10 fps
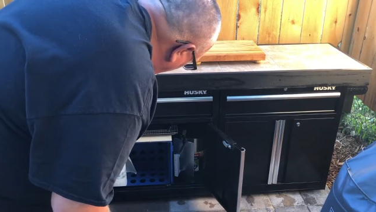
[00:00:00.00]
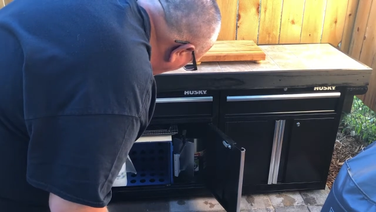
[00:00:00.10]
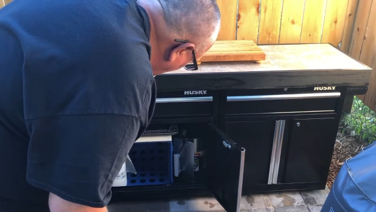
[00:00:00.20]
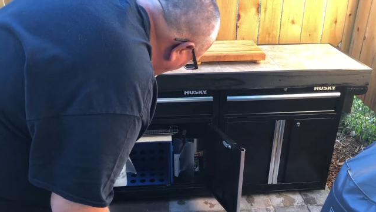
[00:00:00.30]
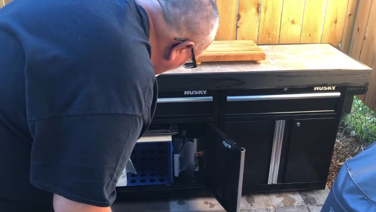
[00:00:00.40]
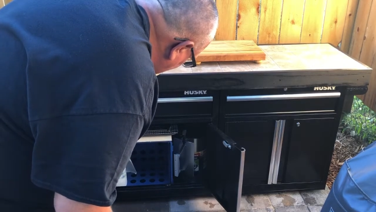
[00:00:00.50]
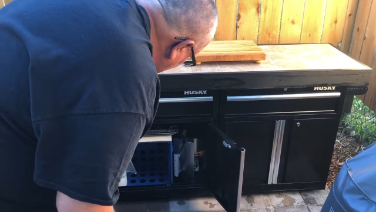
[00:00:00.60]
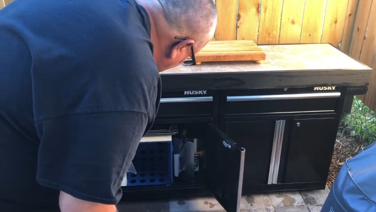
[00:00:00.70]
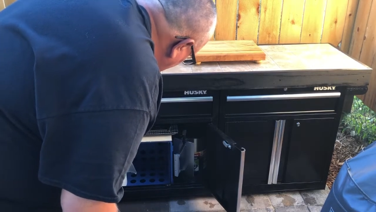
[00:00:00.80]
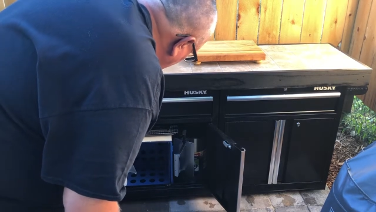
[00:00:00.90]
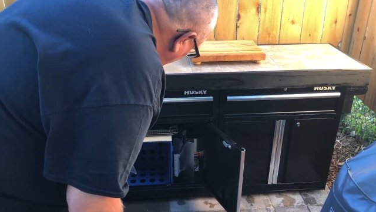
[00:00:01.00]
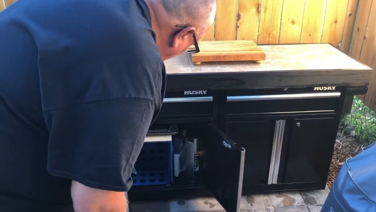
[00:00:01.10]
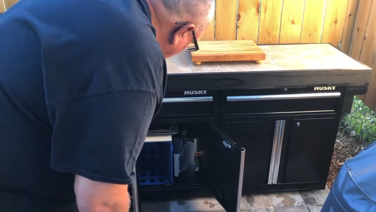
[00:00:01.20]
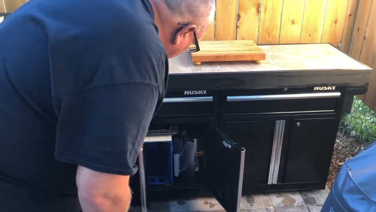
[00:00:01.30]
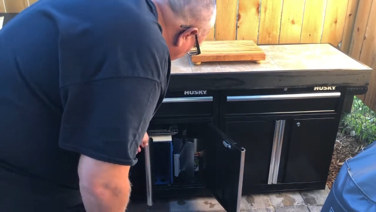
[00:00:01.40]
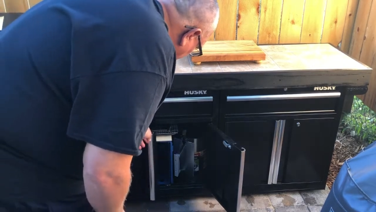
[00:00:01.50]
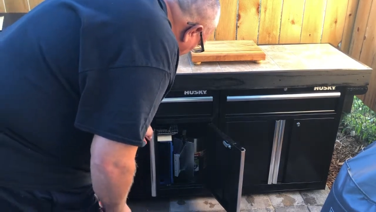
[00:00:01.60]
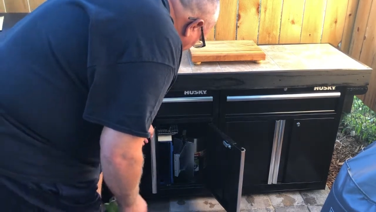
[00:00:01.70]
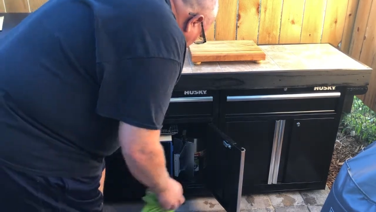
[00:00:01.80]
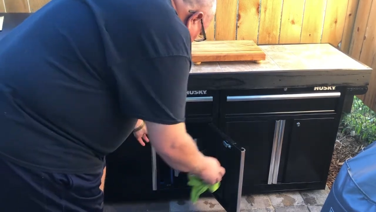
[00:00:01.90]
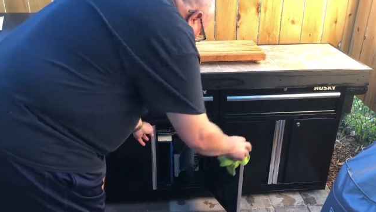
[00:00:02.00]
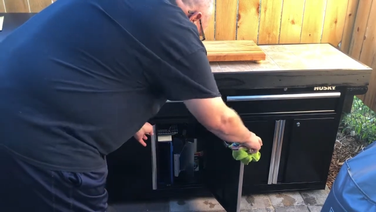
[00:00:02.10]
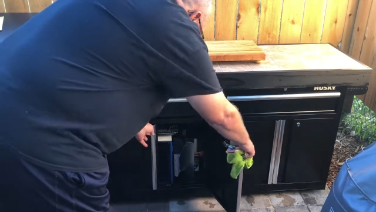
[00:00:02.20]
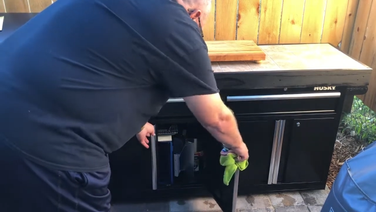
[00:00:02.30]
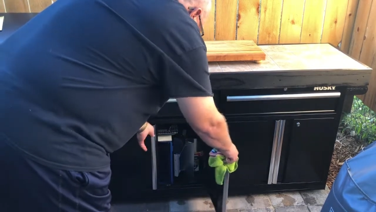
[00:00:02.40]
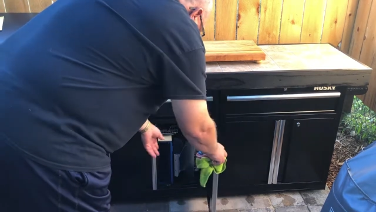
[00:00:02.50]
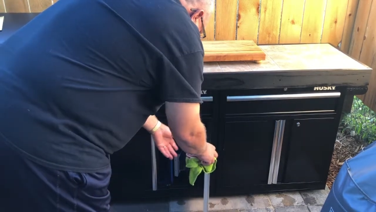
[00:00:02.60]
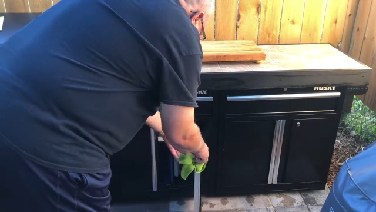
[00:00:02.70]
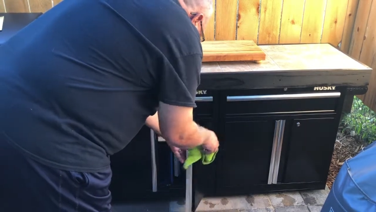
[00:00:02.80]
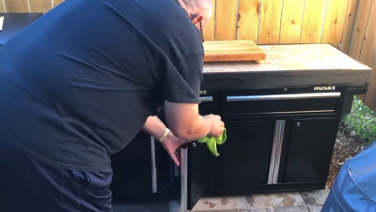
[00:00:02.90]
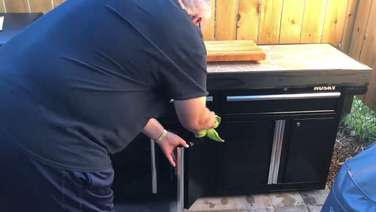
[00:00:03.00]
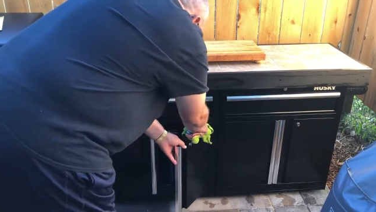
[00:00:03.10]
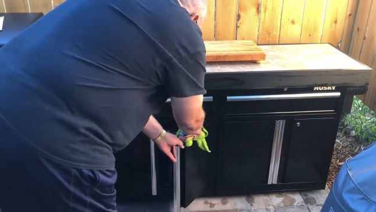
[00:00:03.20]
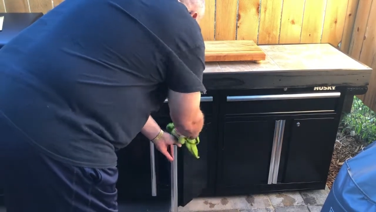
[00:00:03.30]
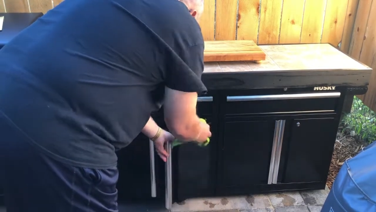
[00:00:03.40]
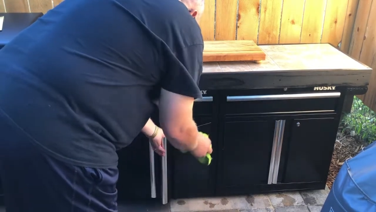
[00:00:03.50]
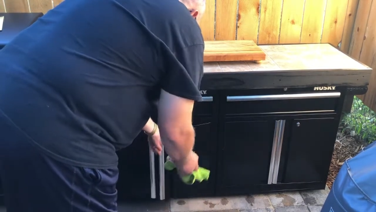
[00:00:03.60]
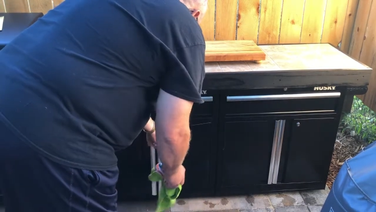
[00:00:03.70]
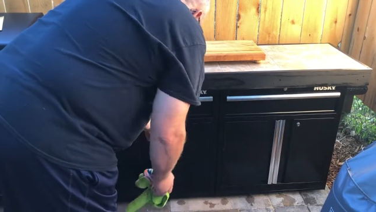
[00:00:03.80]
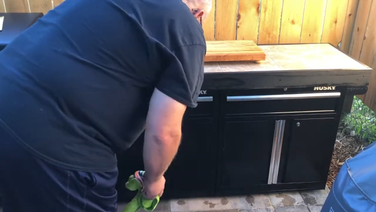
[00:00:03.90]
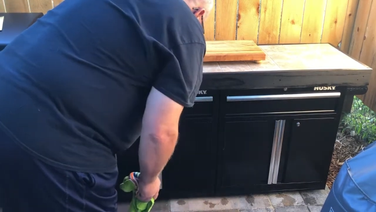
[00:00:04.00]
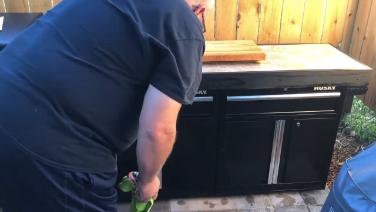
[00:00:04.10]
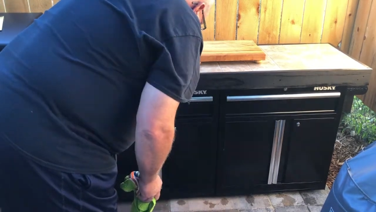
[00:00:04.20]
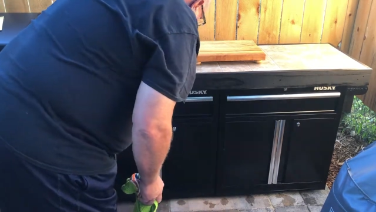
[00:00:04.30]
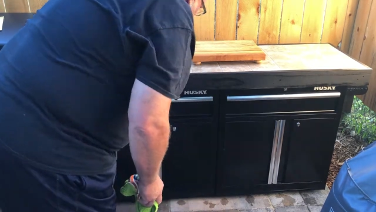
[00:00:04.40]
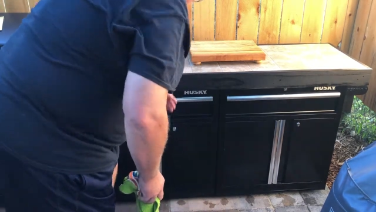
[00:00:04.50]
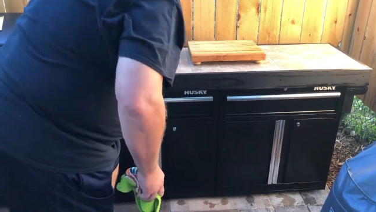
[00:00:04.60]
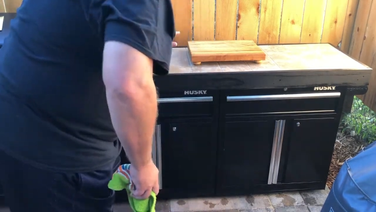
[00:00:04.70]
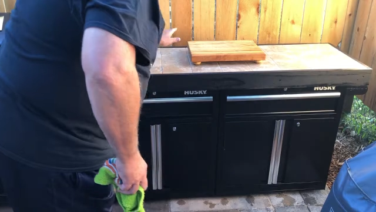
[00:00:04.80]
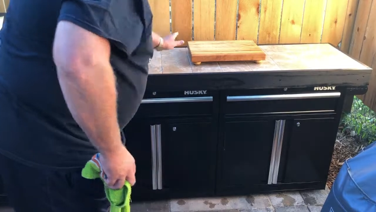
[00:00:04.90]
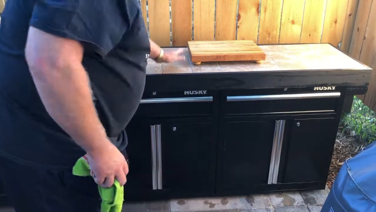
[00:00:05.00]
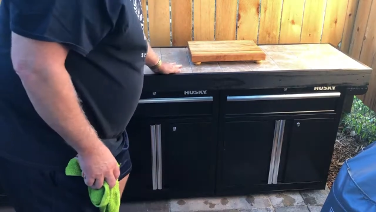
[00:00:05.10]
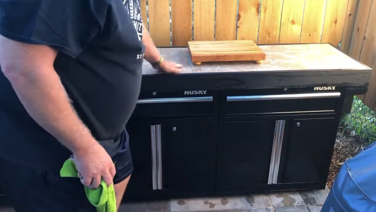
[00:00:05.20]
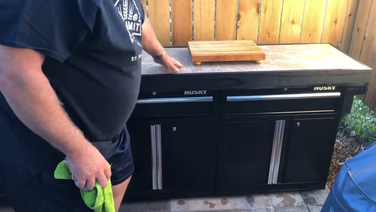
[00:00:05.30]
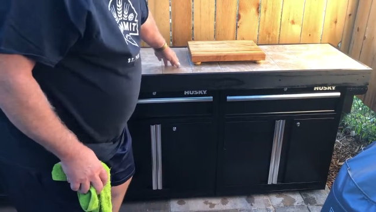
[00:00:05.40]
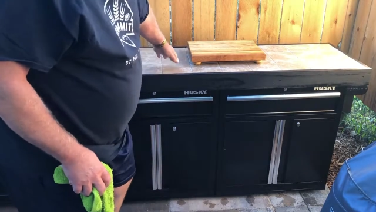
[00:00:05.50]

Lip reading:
[unreadable: no face in view]